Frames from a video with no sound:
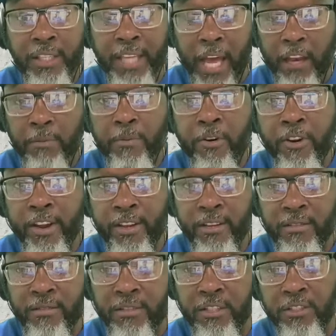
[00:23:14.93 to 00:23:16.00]
Calipari
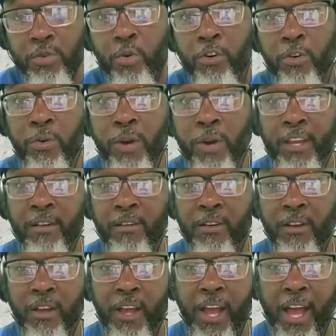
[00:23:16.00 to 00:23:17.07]
just going away.
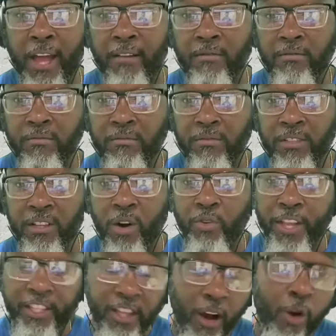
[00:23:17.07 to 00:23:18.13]
Go
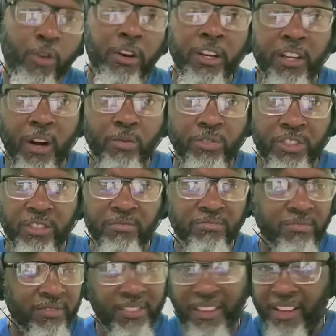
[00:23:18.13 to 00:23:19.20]
get the Oakland coach.
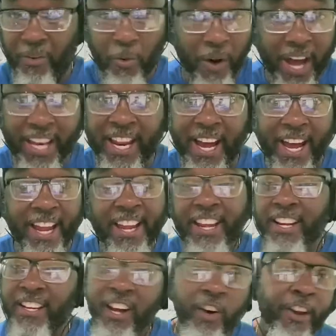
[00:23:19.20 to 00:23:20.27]
Why not?
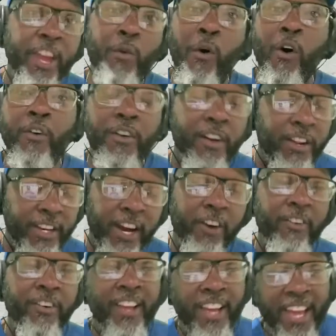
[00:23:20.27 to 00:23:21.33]
No, he won't.
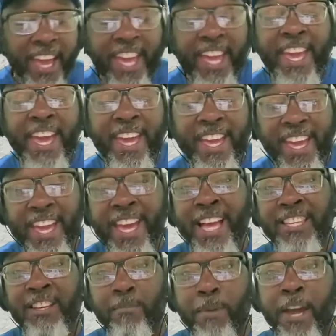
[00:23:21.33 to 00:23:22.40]
No, he
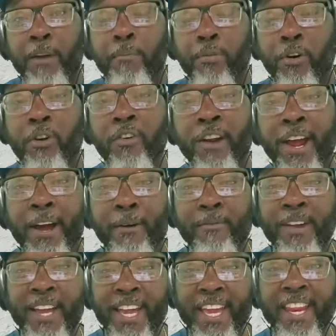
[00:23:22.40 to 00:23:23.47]
has a better program
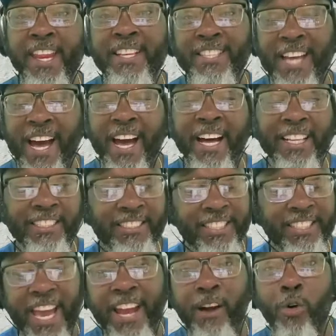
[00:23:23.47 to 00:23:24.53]
in his eyes
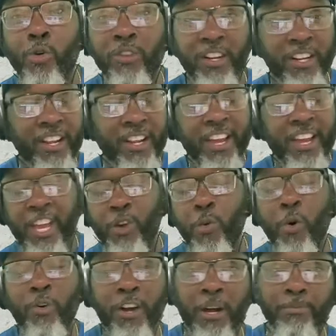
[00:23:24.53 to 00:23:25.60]
at Oakland. He
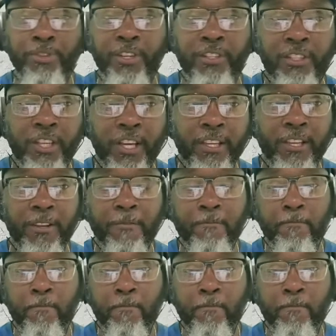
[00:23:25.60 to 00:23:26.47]
won't come to Kentucky.